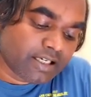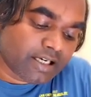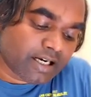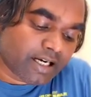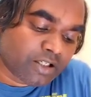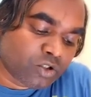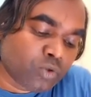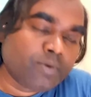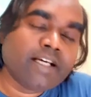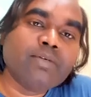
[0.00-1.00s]
I
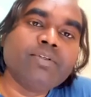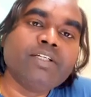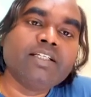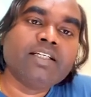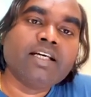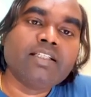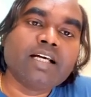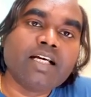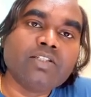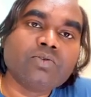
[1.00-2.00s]
cube can be written as
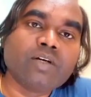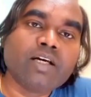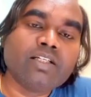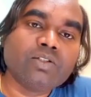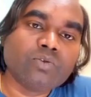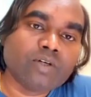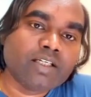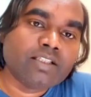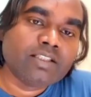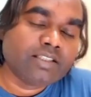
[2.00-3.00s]
I square into I,